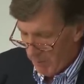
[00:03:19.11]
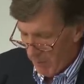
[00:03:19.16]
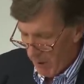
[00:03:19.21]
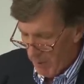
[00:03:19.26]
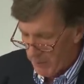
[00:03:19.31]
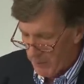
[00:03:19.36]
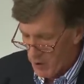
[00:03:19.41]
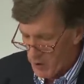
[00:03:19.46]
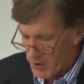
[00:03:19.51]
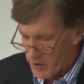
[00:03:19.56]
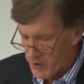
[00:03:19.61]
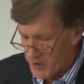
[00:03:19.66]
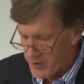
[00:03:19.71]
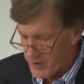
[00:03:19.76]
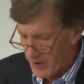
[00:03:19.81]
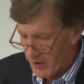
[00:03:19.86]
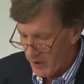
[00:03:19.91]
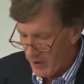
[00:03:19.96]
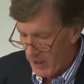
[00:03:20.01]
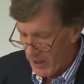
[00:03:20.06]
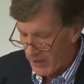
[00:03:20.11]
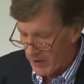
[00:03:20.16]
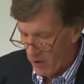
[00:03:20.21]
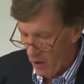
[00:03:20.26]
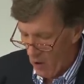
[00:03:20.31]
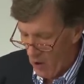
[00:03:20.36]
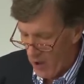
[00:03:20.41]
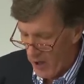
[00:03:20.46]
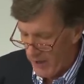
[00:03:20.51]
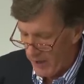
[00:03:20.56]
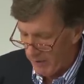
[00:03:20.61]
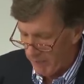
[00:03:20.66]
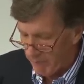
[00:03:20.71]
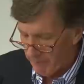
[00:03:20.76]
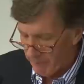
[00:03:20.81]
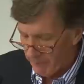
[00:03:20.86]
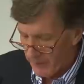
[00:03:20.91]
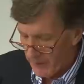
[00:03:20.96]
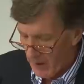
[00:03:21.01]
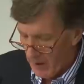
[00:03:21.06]
abuses that are ongoing
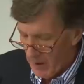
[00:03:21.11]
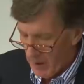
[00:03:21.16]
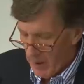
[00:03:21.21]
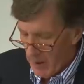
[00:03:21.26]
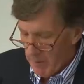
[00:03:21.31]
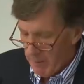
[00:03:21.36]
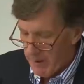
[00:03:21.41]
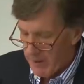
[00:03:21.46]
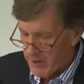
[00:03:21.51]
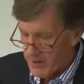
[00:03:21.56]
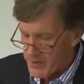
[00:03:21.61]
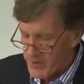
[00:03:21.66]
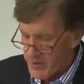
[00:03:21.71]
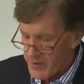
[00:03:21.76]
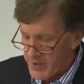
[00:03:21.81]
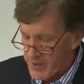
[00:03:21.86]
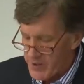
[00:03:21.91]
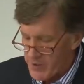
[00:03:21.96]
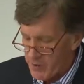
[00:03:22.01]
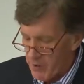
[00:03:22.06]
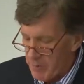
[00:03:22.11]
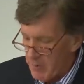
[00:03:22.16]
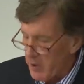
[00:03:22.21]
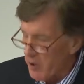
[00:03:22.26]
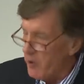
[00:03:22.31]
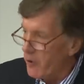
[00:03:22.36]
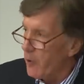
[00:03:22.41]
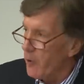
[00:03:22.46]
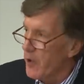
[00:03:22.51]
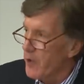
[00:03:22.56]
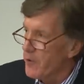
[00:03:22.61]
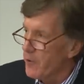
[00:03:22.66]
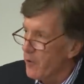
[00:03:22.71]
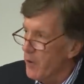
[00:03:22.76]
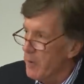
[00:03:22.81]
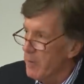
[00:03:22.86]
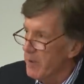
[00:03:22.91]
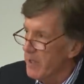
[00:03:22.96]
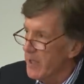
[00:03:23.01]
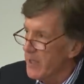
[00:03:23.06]
because the discriminatory
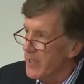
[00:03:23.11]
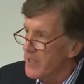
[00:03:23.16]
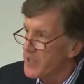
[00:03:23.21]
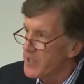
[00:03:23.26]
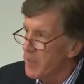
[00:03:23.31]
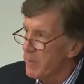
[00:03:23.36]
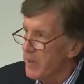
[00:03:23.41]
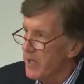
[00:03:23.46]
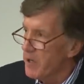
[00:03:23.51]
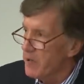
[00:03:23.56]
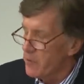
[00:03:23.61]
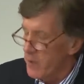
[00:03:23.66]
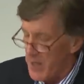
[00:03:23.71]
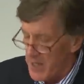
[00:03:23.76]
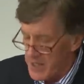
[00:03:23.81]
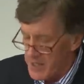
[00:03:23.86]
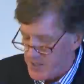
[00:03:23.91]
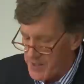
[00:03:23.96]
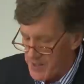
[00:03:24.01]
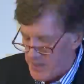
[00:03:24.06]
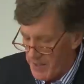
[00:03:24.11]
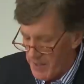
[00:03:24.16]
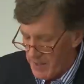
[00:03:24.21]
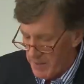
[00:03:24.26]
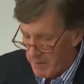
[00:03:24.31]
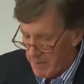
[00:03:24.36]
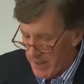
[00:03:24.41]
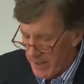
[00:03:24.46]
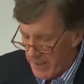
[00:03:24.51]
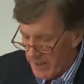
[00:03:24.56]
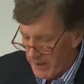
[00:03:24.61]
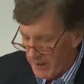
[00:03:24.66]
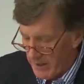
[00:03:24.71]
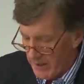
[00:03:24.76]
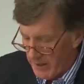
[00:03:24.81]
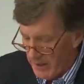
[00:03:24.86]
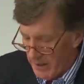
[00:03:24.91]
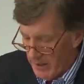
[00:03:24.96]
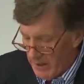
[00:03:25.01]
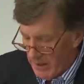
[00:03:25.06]
treatment needs to be addressed
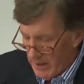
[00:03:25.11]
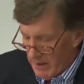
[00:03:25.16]
immediately